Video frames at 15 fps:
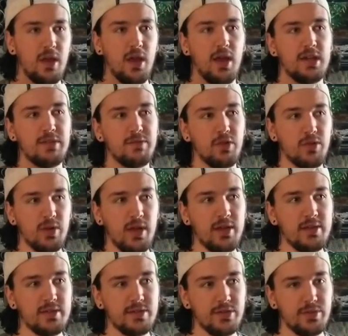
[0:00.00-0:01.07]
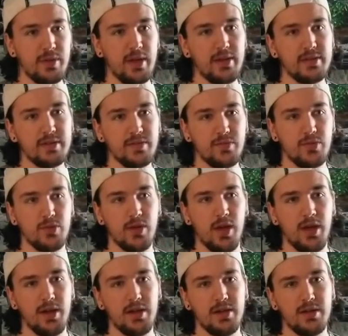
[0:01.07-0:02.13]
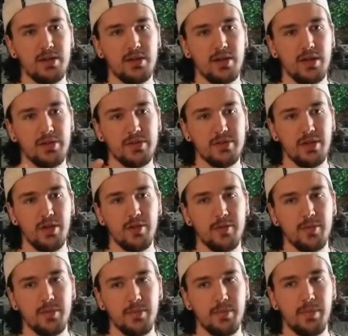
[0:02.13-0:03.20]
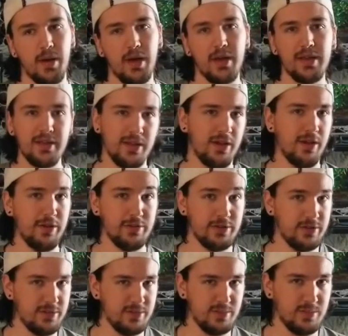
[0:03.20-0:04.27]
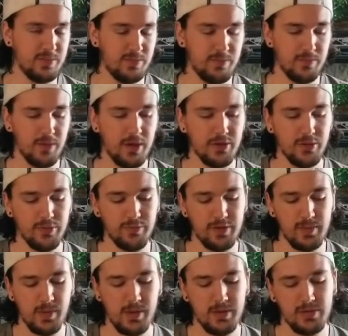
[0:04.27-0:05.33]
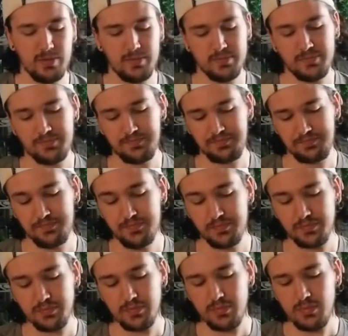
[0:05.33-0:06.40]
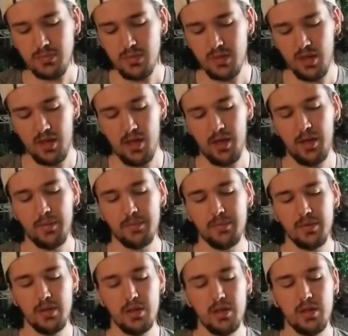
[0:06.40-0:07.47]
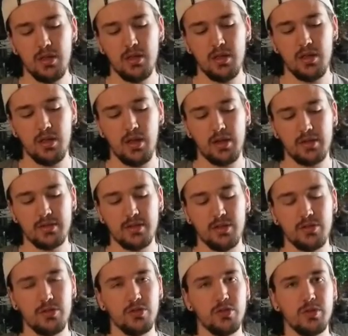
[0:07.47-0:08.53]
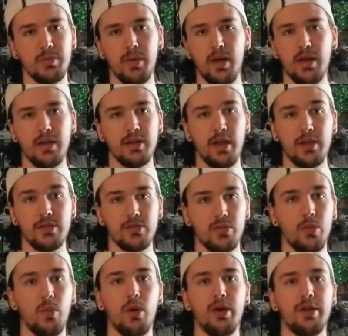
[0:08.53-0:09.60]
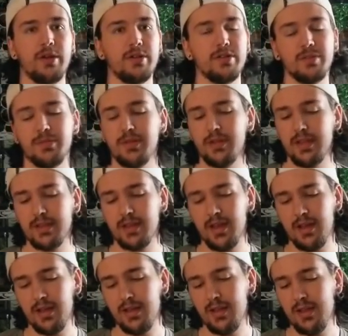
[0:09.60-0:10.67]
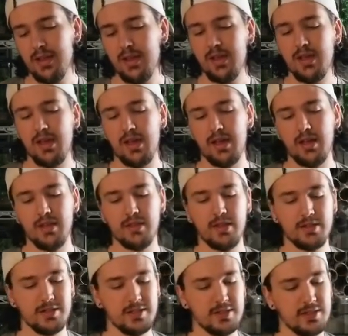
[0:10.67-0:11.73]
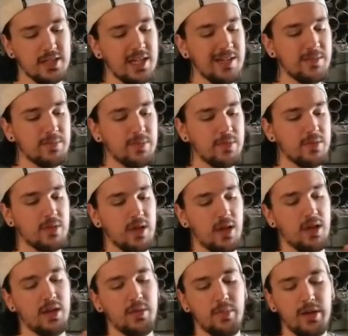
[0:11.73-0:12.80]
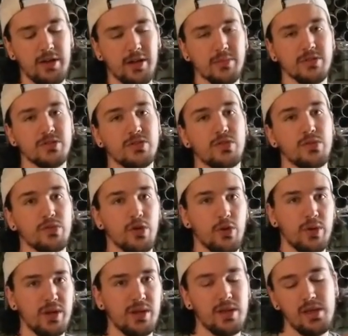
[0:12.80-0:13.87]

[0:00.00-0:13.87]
And if they're nice, they're nice. If they're not, I'll sell them and buy other adult females. I could sell 2 and buy a nicer 1 or something like that. And that's just to keep my numbers growing.